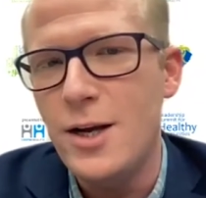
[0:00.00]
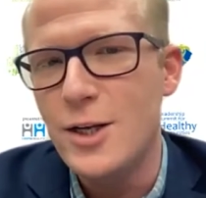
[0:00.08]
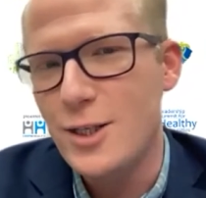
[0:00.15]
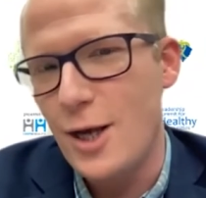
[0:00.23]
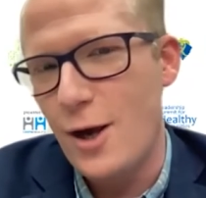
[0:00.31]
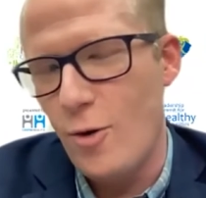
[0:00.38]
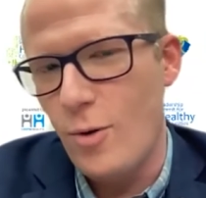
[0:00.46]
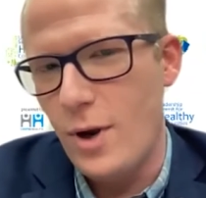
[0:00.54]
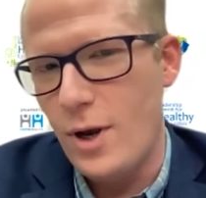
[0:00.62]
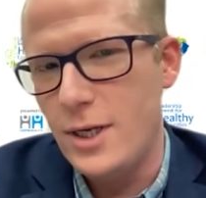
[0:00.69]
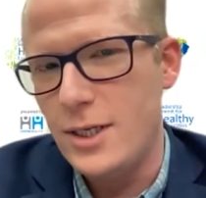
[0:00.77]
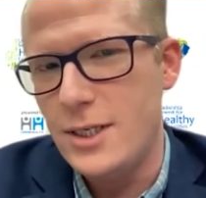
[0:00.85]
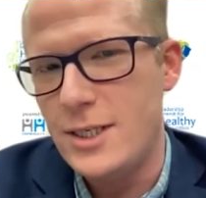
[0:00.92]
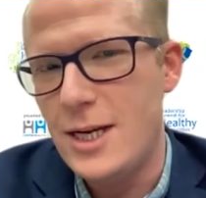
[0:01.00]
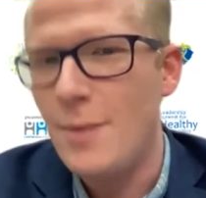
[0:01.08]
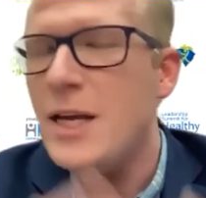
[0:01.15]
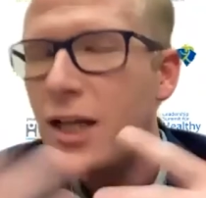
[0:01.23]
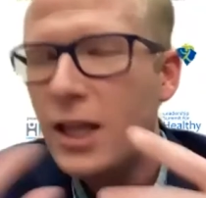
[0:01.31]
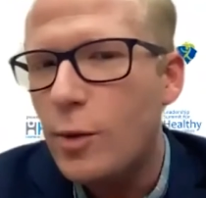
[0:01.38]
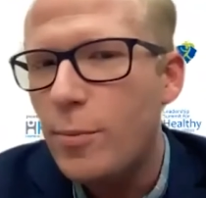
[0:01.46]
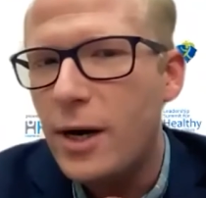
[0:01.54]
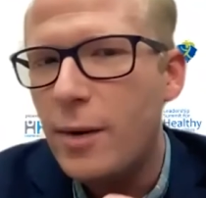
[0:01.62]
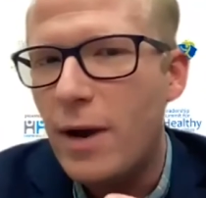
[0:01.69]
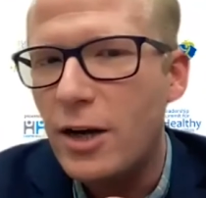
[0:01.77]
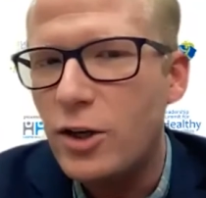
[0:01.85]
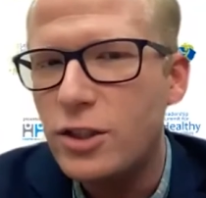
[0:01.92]
So tell me a little bit
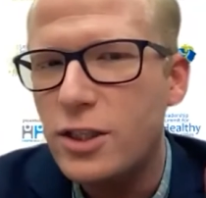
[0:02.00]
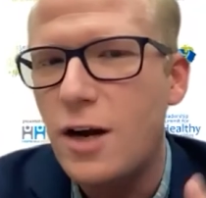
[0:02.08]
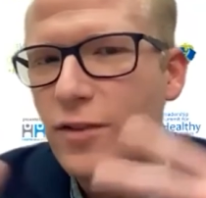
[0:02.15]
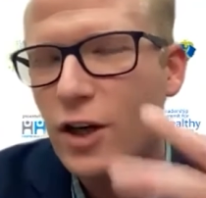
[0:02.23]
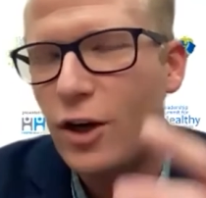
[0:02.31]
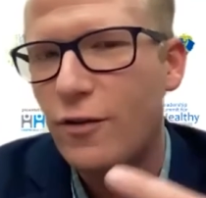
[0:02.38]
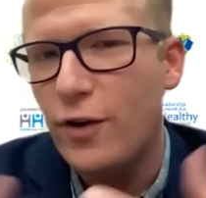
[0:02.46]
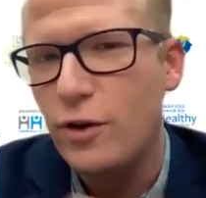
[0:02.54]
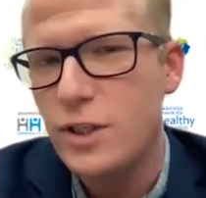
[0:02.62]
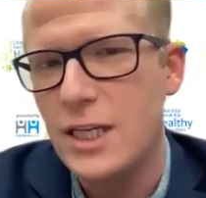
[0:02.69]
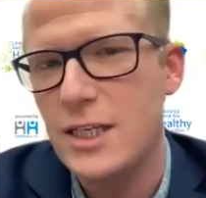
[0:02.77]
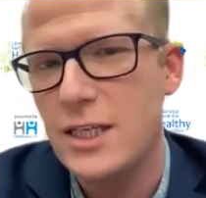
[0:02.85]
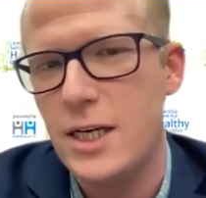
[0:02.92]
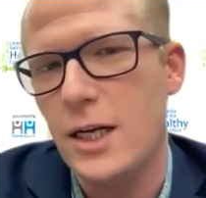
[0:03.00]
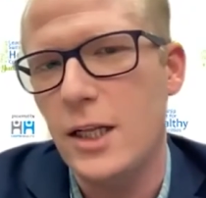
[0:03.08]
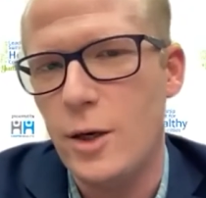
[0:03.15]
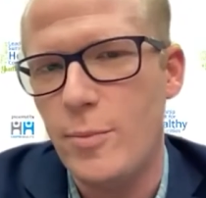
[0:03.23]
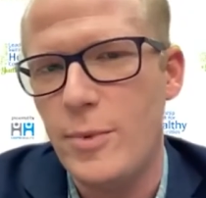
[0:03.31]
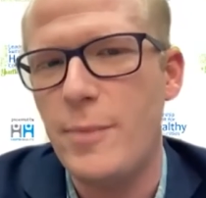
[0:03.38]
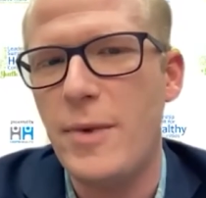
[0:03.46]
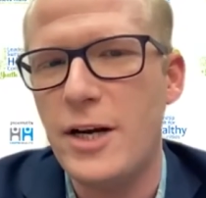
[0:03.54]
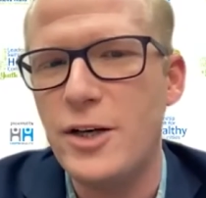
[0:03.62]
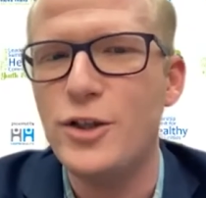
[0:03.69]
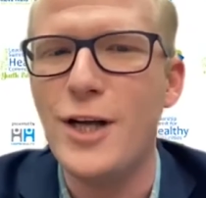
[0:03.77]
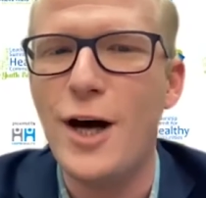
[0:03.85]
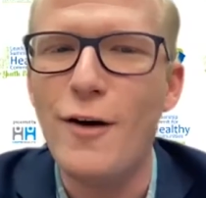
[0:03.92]
about yourself. Tell the folks listening a little bit about
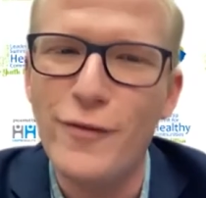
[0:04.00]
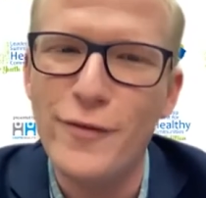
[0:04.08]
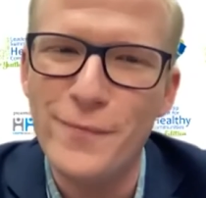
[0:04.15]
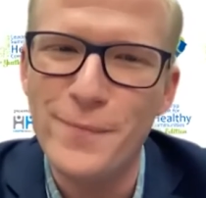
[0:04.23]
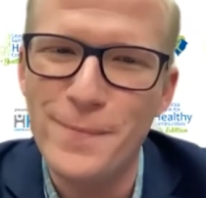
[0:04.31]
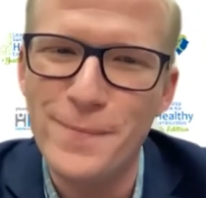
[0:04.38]
yourself.